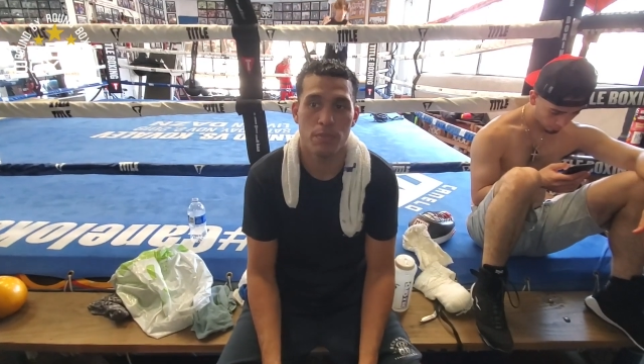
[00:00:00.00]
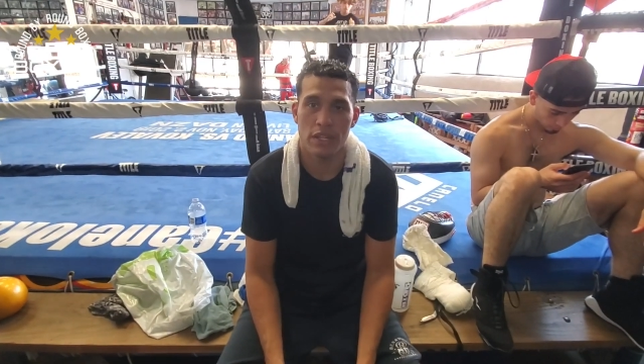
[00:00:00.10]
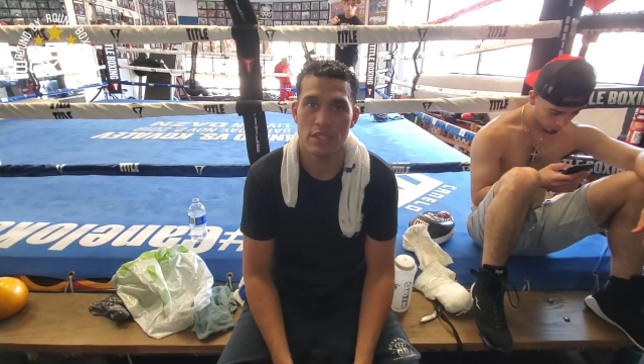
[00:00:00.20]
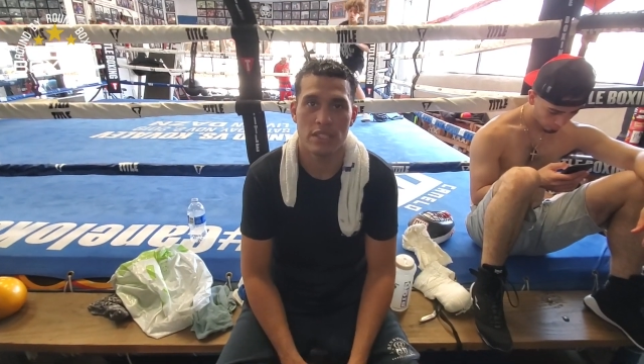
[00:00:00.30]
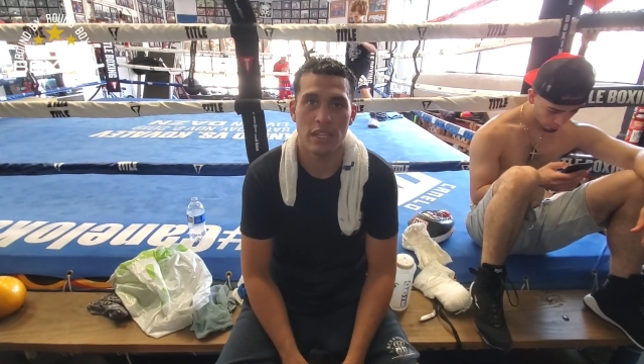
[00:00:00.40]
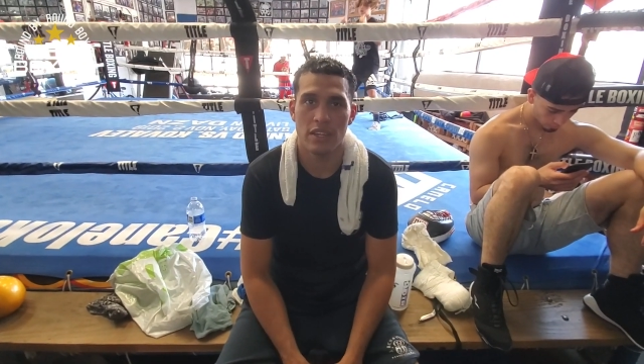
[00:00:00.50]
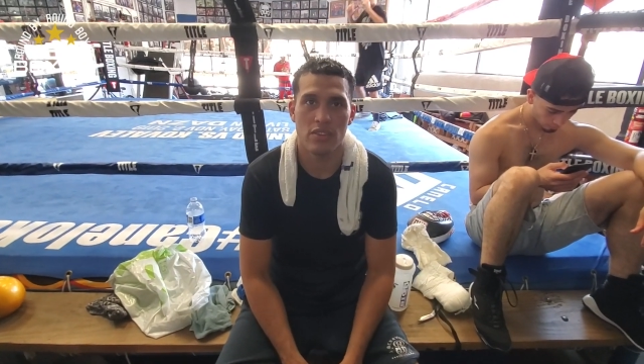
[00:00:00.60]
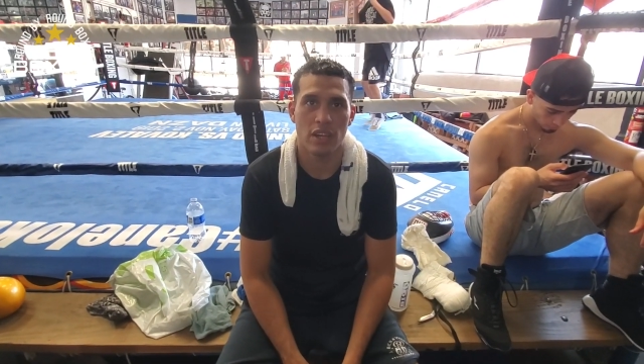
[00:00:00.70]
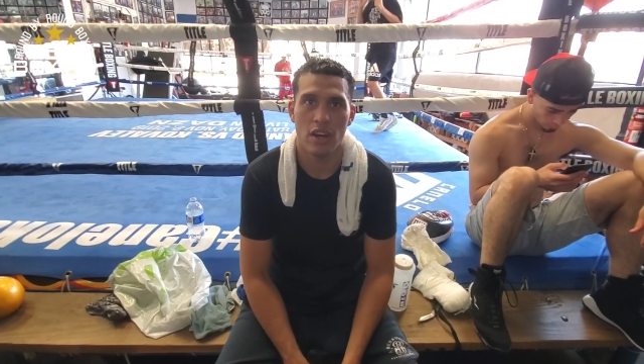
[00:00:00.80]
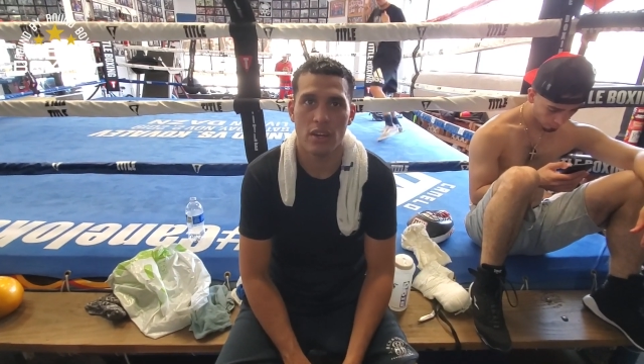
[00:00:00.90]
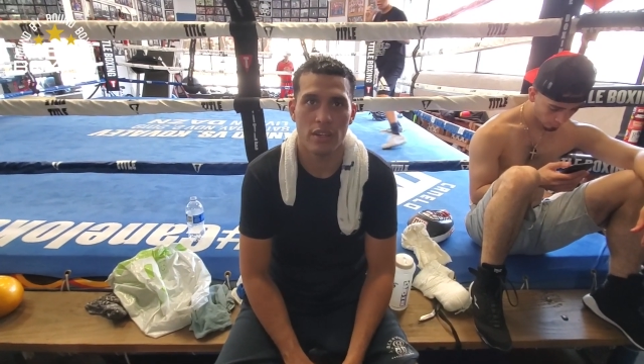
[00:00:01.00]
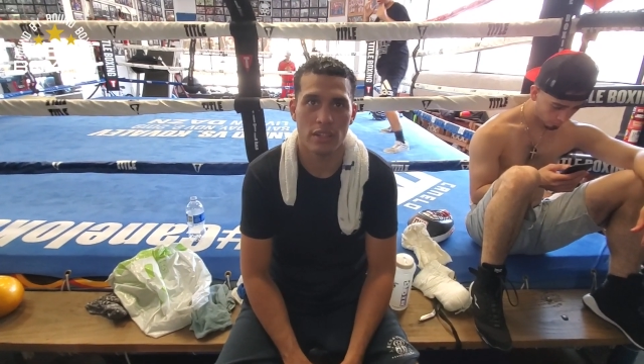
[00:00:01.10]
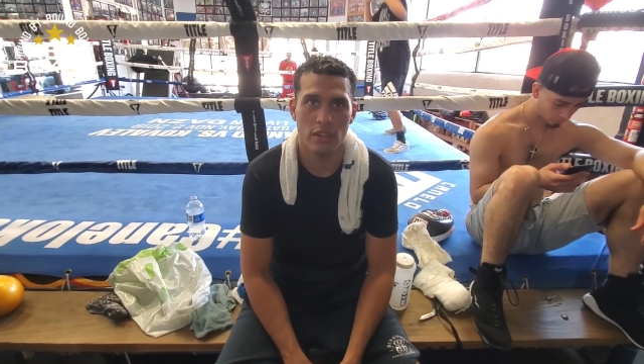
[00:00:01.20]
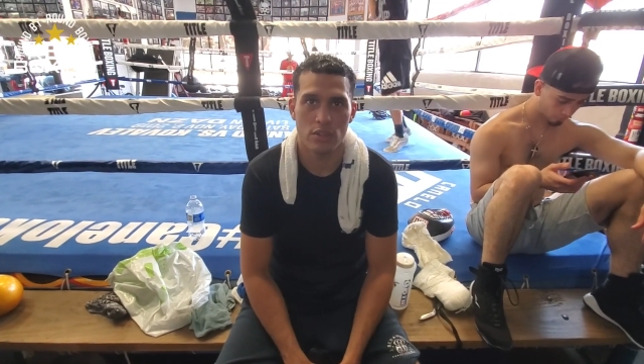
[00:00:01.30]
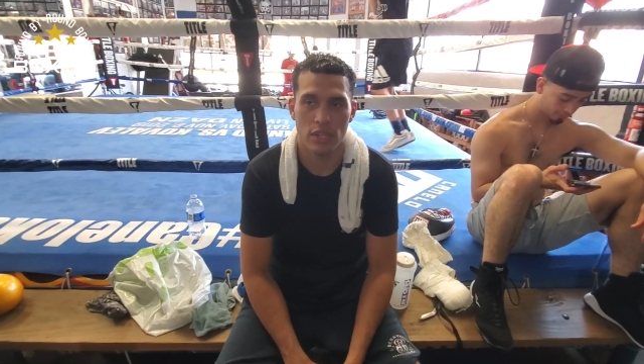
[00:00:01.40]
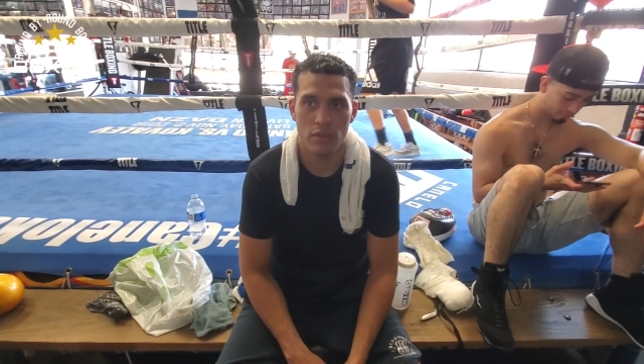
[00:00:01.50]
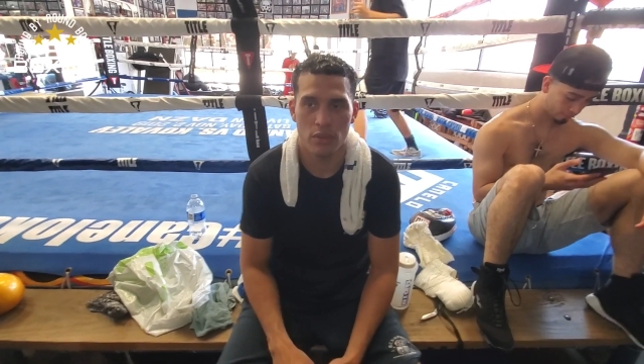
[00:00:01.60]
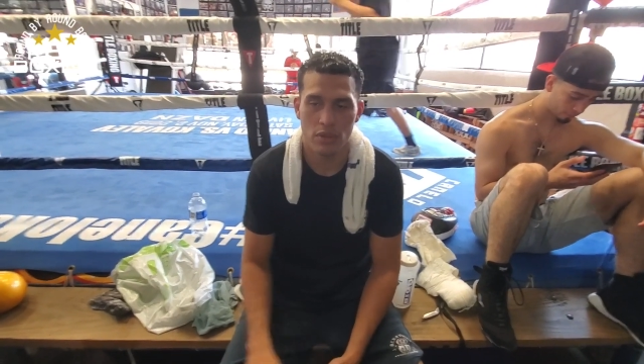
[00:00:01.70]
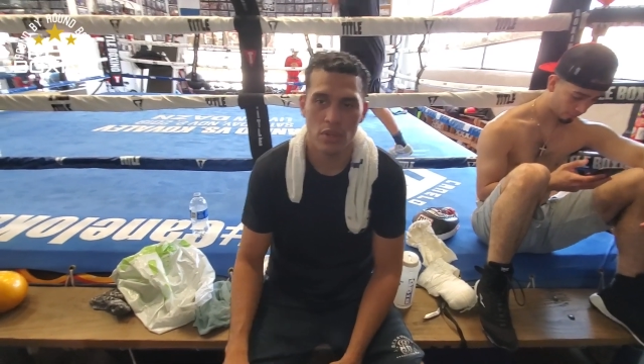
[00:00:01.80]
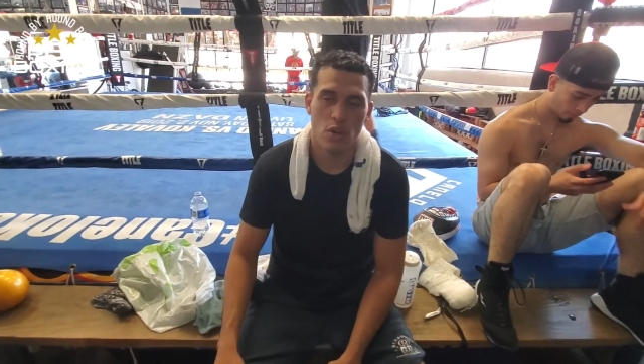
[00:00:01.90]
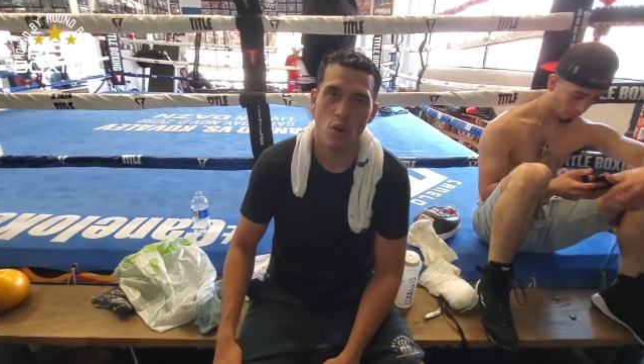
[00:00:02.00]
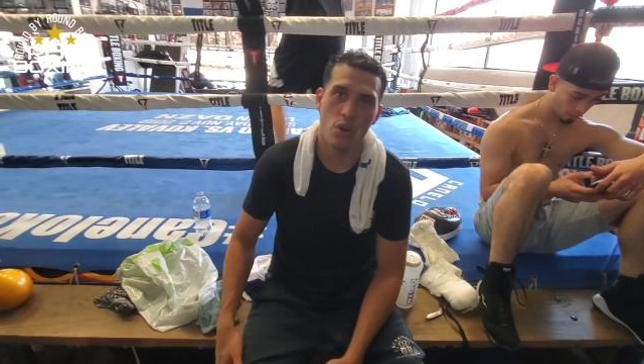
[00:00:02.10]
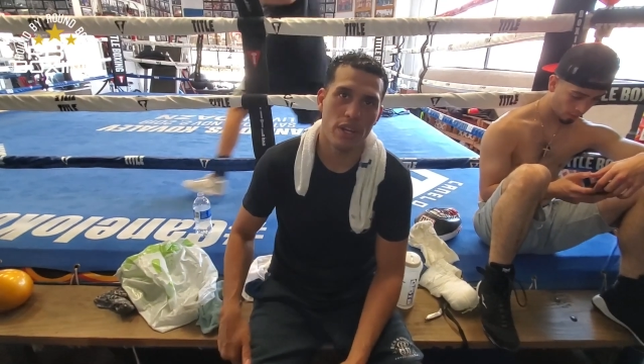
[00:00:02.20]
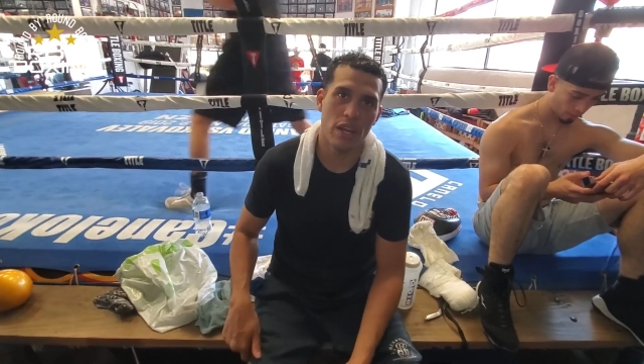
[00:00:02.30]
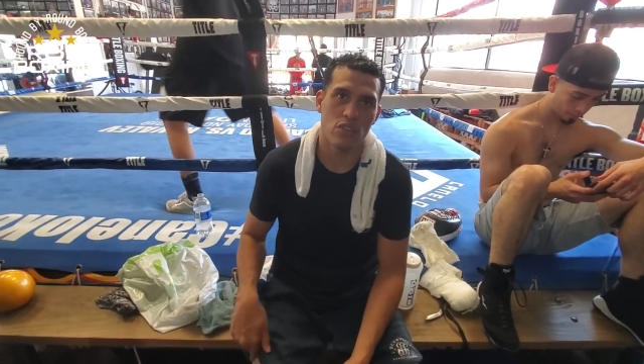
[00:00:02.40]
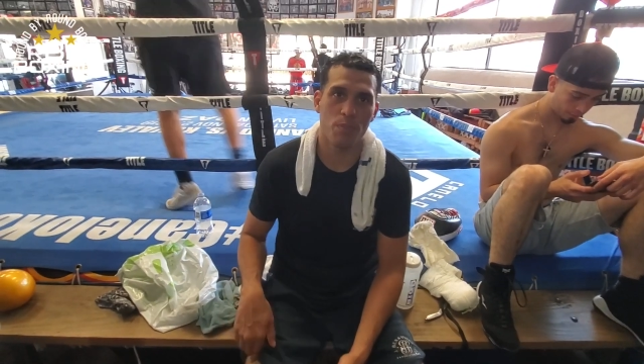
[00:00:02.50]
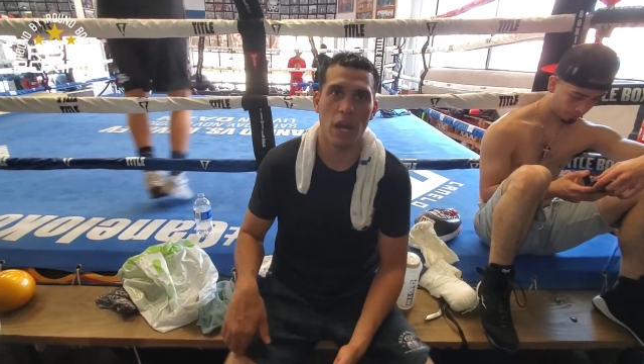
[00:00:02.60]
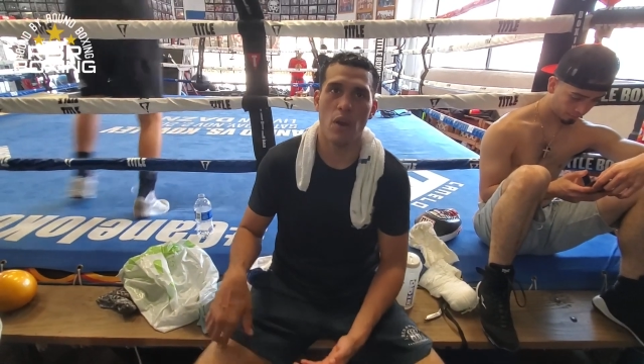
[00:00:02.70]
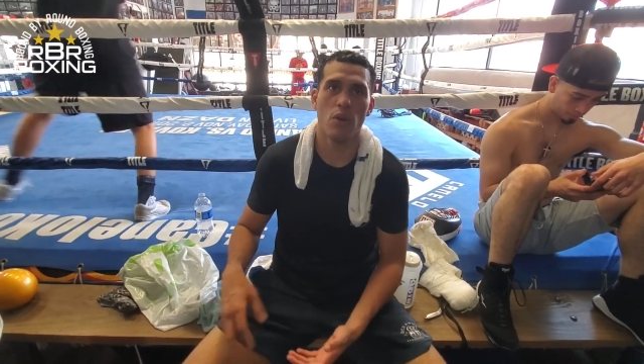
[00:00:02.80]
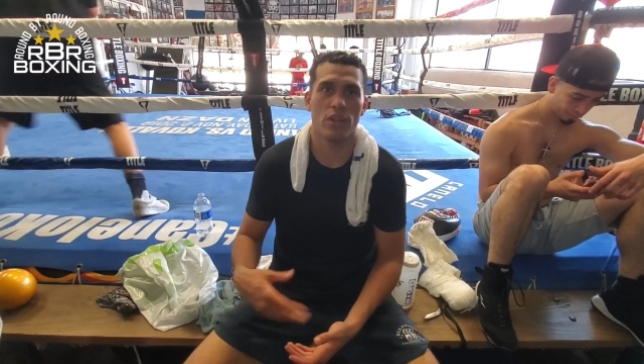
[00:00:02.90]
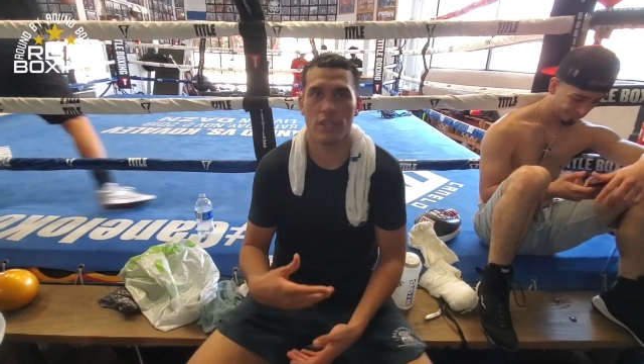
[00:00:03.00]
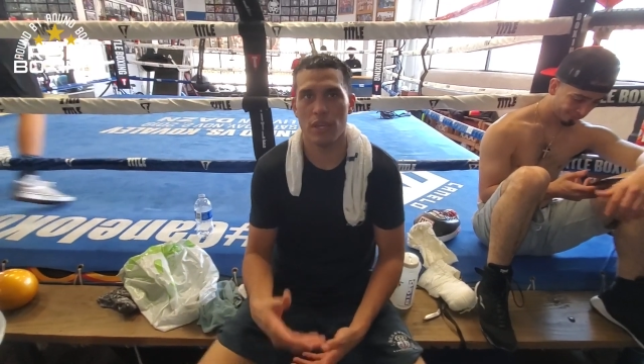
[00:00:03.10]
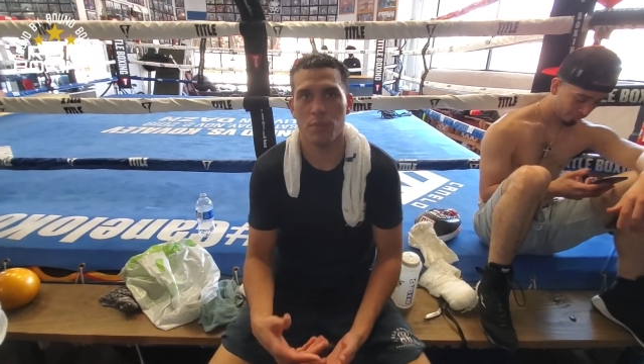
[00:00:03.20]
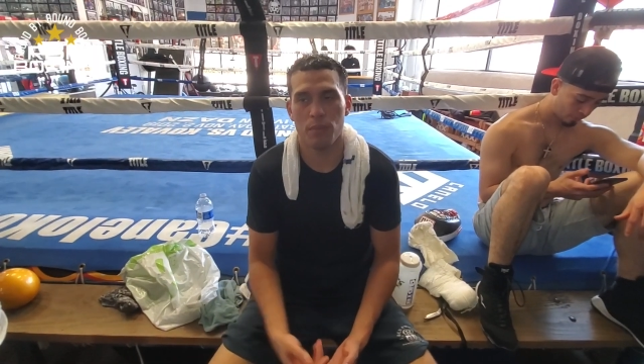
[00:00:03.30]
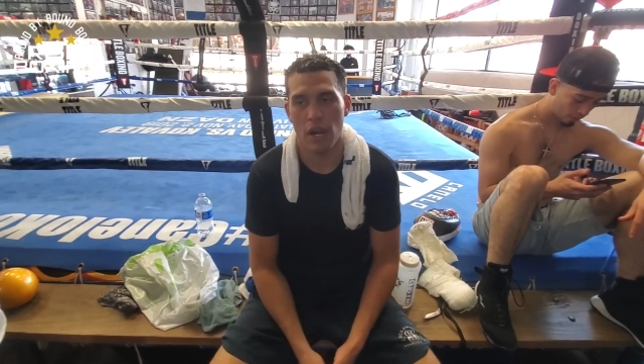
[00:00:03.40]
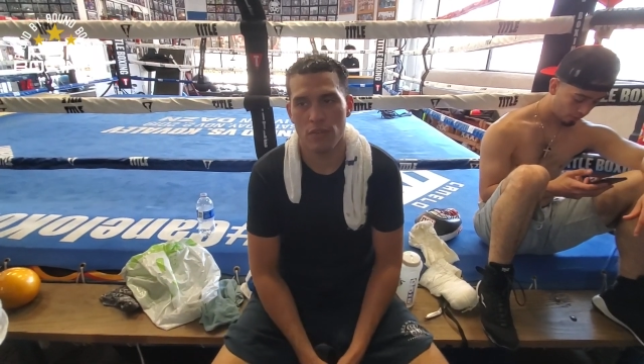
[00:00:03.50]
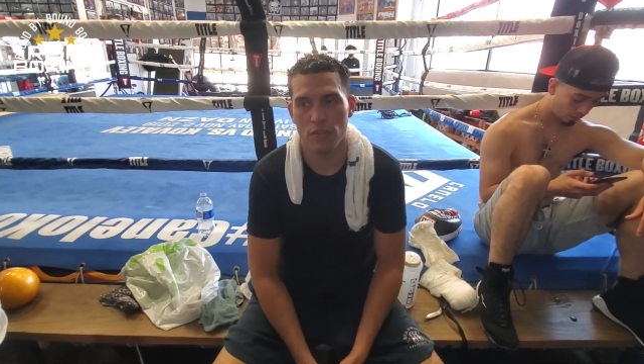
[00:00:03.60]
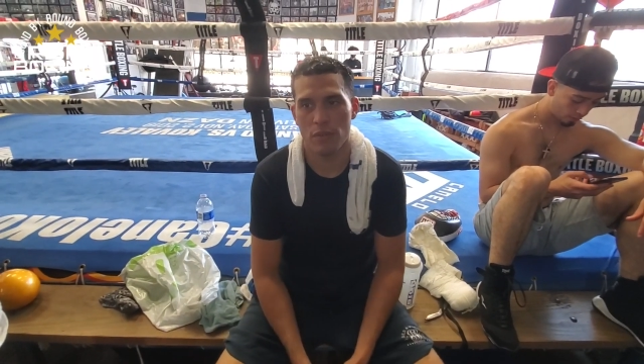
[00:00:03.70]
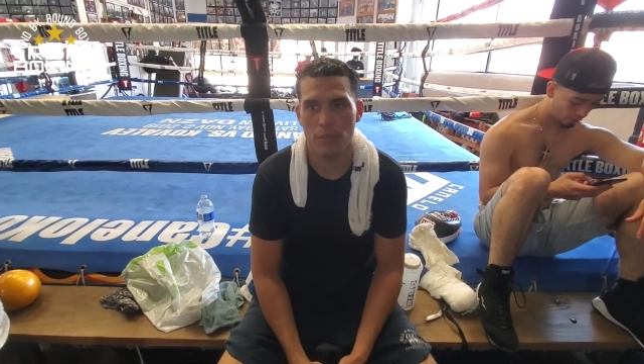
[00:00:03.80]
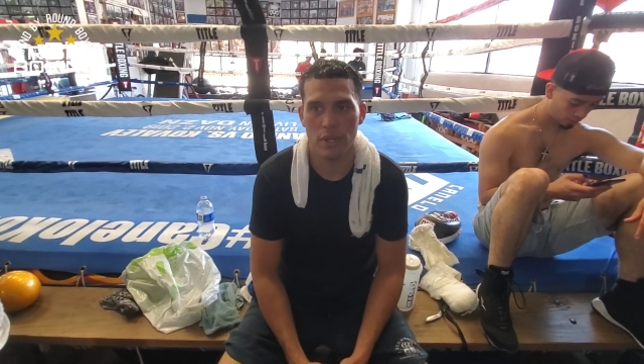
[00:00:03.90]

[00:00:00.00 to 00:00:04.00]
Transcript: I just think he's not on Canelo's level, or he has the power to keep him off of him.